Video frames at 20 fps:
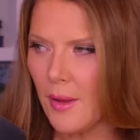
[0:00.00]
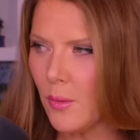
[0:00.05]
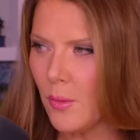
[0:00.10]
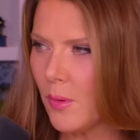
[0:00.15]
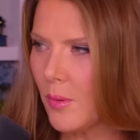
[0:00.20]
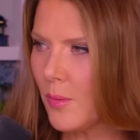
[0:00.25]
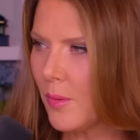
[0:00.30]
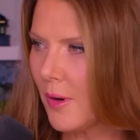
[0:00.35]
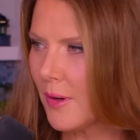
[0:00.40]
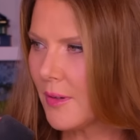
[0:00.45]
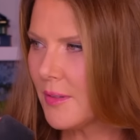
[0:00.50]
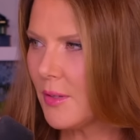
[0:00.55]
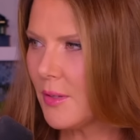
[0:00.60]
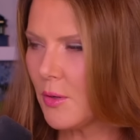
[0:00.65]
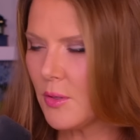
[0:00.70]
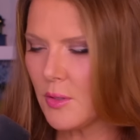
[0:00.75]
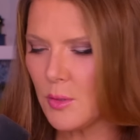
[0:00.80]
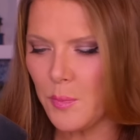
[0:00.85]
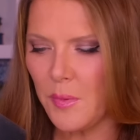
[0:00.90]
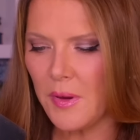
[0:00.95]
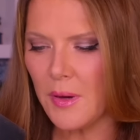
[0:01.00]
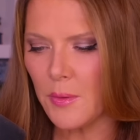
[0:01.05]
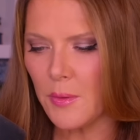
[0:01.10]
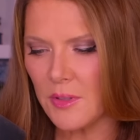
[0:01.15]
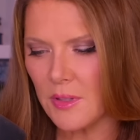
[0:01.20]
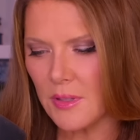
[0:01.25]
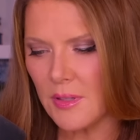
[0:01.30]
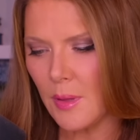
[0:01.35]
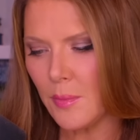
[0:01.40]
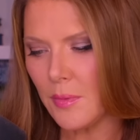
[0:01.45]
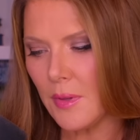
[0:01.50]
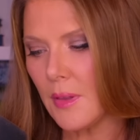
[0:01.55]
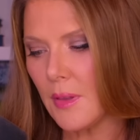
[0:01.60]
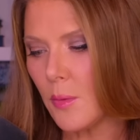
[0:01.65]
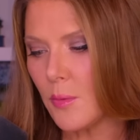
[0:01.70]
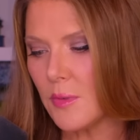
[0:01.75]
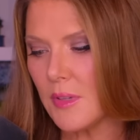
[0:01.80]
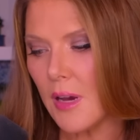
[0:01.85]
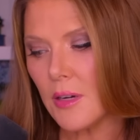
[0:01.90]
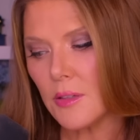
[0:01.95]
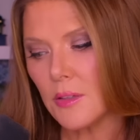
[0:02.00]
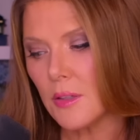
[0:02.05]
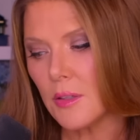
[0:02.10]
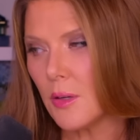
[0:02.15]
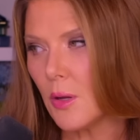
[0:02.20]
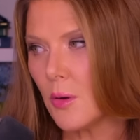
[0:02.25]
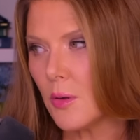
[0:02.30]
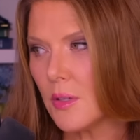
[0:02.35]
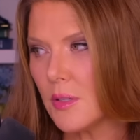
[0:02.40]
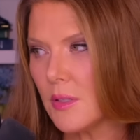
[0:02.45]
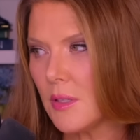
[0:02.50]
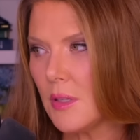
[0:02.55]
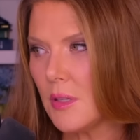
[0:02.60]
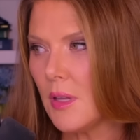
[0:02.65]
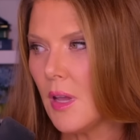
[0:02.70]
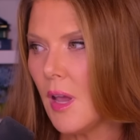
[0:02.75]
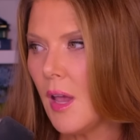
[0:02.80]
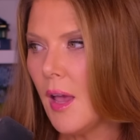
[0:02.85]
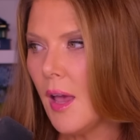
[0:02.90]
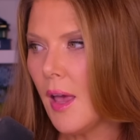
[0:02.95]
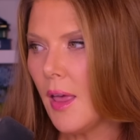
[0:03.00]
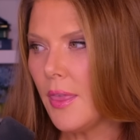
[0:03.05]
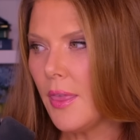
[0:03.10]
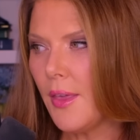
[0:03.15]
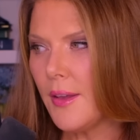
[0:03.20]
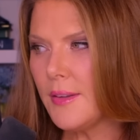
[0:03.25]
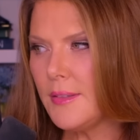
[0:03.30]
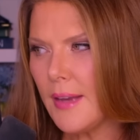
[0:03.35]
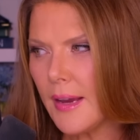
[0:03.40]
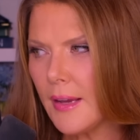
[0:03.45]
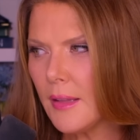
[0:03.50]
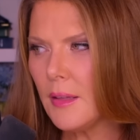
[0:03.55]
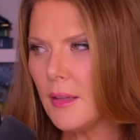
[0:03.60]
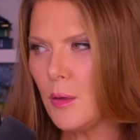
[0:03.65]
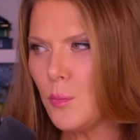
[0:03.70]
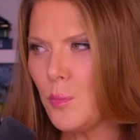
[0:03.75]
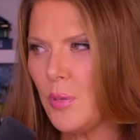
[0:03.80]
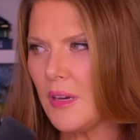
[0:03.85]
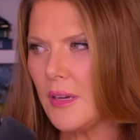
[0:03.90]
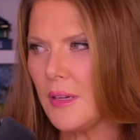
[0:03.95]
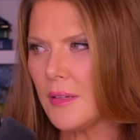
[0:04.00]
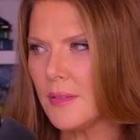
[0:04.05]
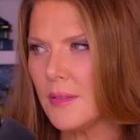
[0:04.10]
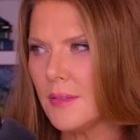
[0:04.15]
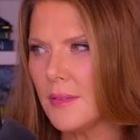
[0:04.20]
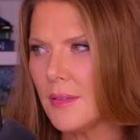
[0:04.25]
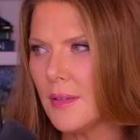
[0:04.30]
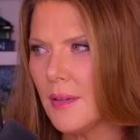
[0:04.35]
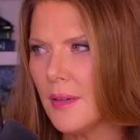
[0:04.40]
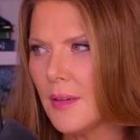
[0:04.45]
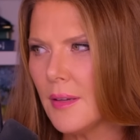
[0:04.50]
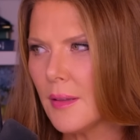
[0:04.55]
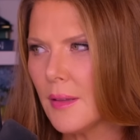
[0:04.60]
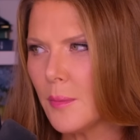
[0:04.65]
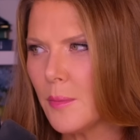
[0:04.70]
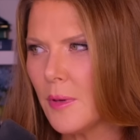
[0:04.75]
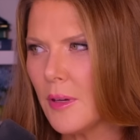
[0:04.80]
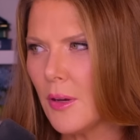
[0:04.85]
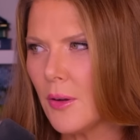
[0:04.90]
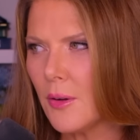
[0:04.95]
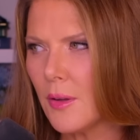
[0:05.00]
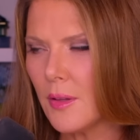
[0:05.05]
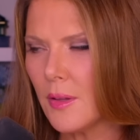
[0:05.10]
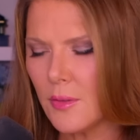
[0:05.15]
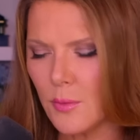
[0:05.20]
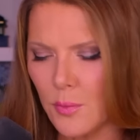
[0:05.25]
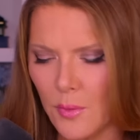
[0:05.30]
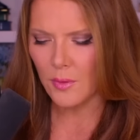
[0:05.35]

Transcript: of the woodwork, so to speak, which is something that was actually noticed in the Daily Beast let me go to this